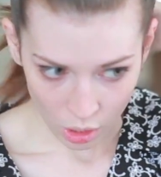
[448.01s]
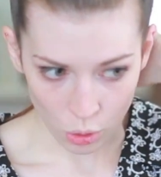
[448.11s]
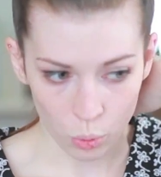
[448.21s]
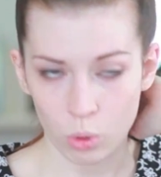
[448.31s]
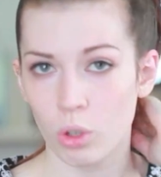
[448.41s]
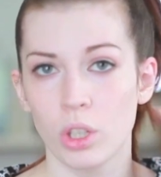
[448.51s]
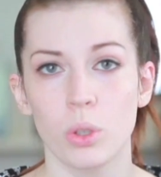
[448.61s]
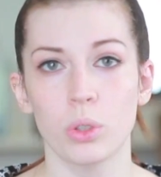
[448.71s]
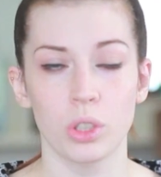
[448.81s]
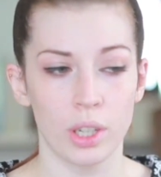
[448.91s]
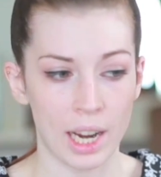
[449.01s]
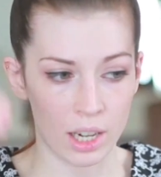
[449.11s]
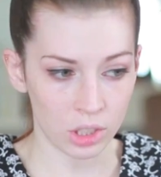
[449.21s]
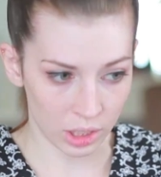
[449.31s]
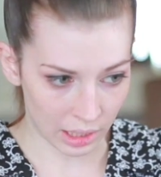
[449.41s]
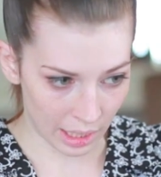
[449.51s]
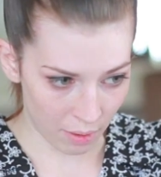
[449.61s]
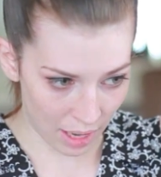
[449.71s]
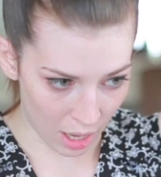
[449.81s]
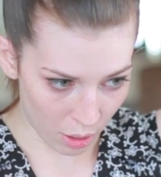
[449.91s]
You could use your hair, just
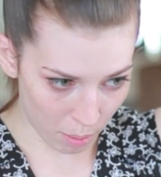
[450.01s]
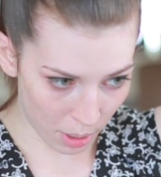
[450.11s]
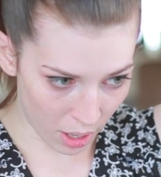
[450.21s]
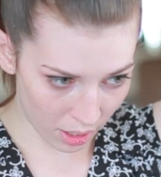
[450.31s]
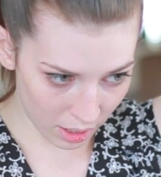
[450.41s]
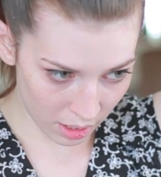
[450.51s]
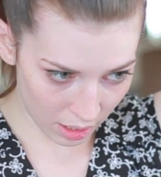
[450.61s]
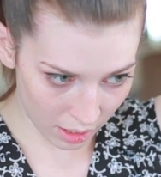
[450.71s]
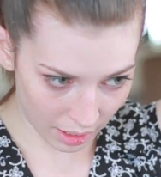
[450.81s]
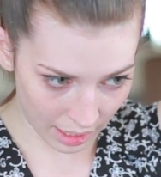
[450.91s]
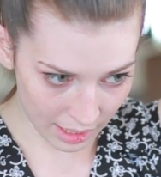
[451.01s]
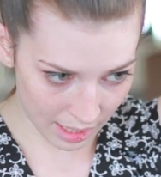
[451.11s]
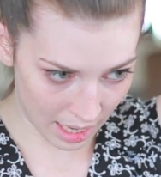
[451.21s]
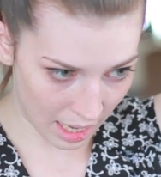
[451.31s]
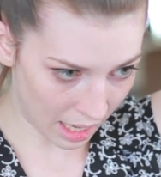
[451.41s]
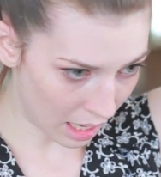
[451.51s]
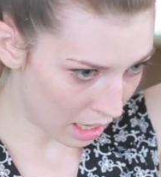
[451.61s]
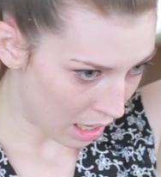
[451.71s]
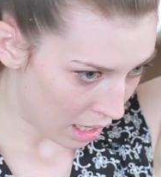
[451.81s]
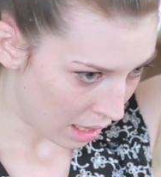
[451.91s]
leave out a part, like say
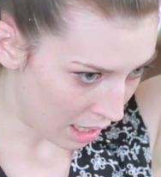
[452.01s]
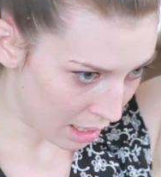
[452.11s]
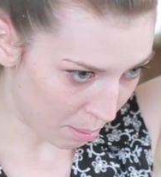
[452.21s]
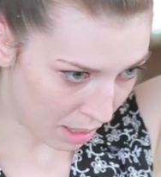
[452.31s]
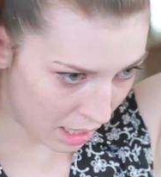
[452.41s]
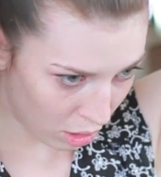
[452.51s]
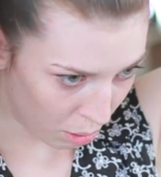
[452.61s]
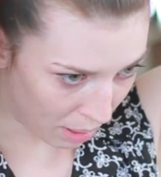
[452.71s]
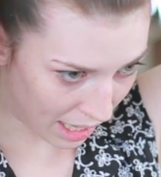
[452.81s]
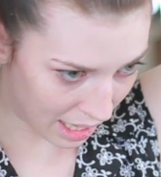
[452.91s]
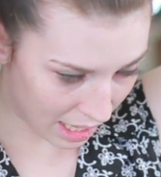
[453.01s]
this much, about an